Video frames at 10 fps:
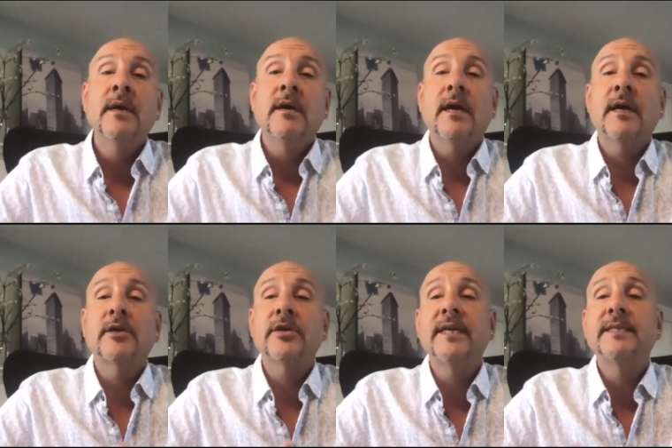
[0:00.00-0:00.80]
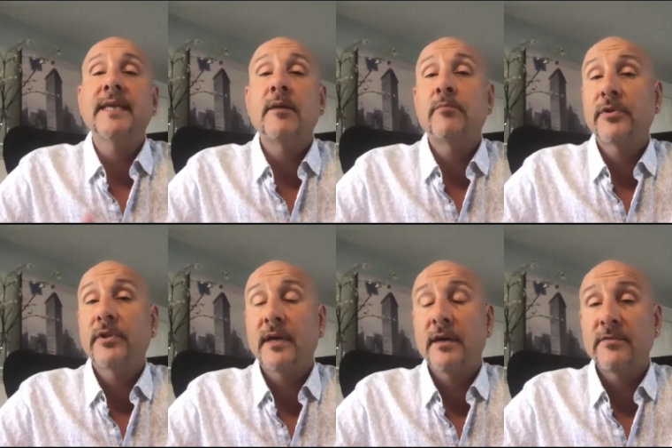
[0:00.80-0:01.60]
a good
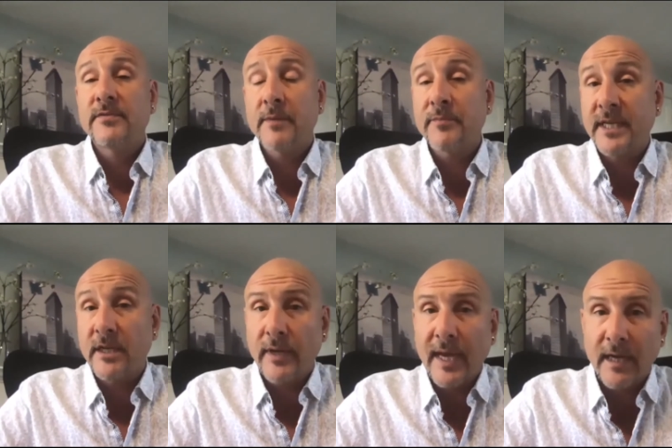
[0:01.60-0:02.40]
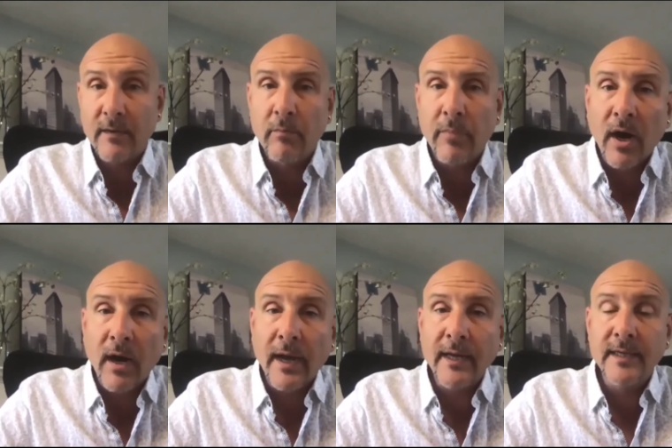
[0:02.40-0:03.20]
example of something you can't
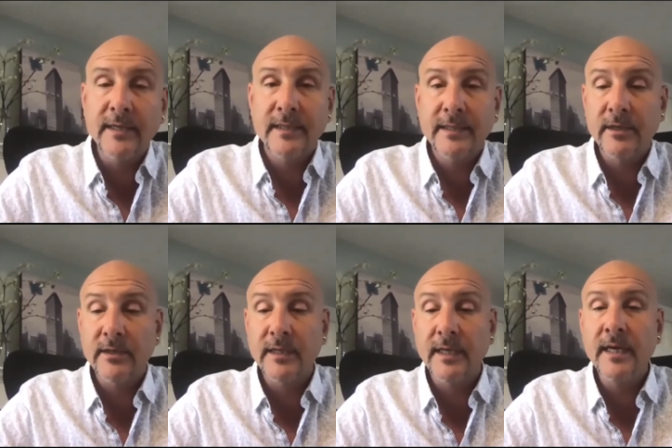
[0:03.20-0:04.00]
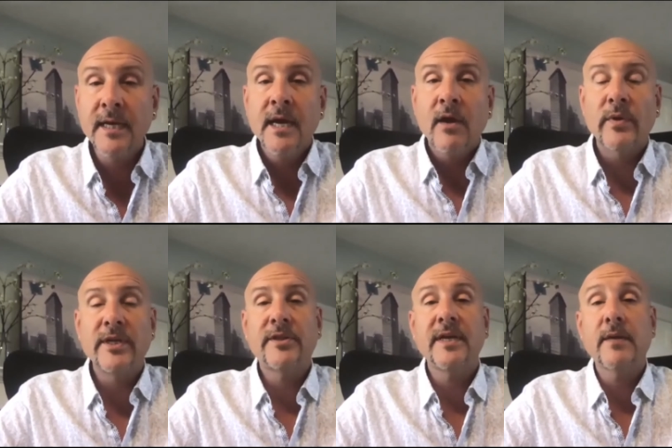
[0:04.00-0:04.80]
buy necessarily. When
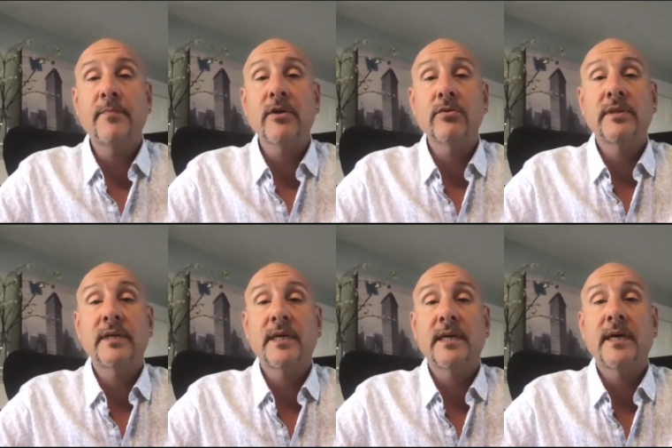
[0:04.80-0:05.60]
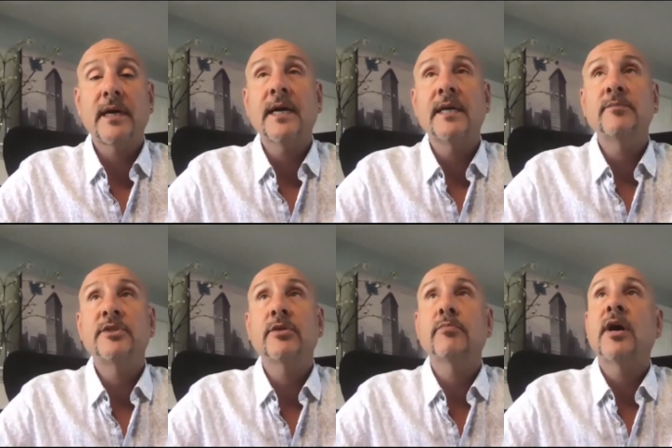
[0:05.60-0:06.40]
you think about the items
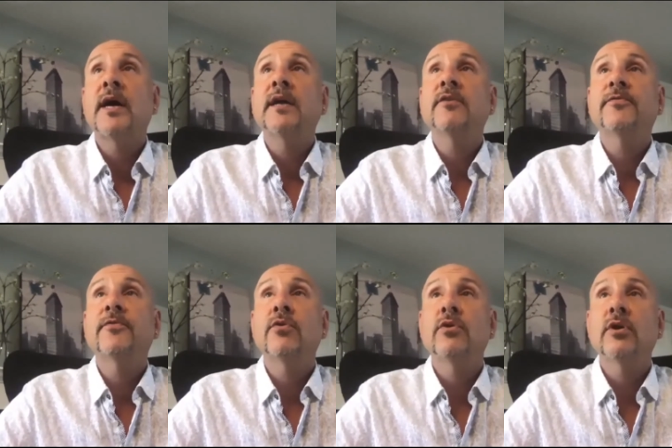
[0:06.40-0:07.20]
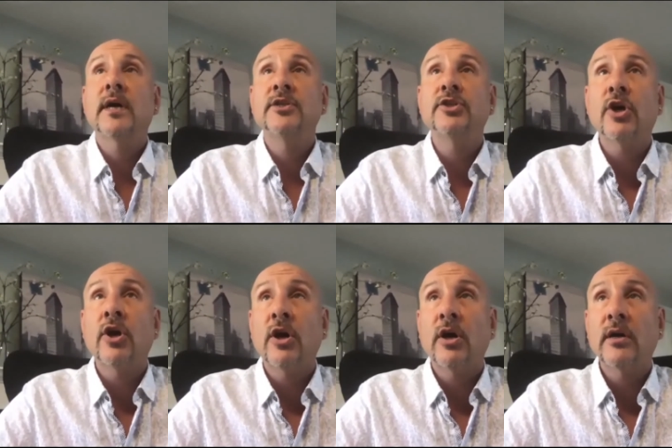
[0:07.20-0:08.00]
you're buying for a
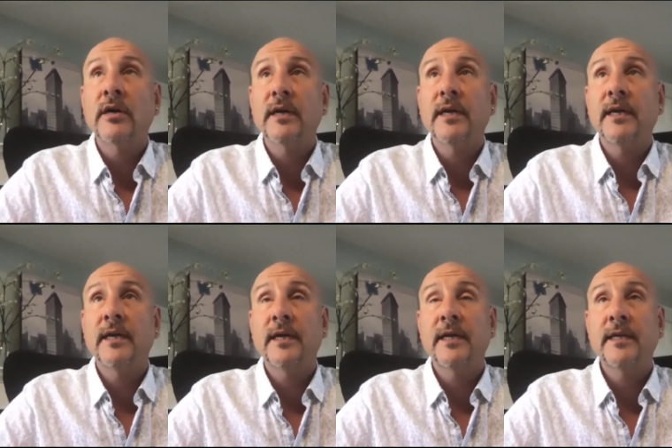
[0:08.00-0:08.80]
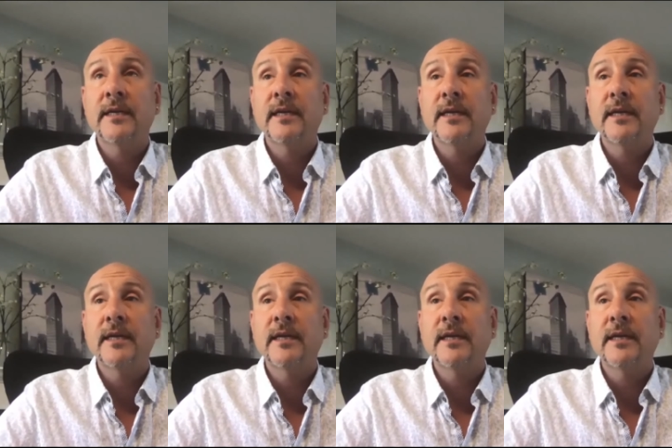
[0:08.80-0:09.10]
dog in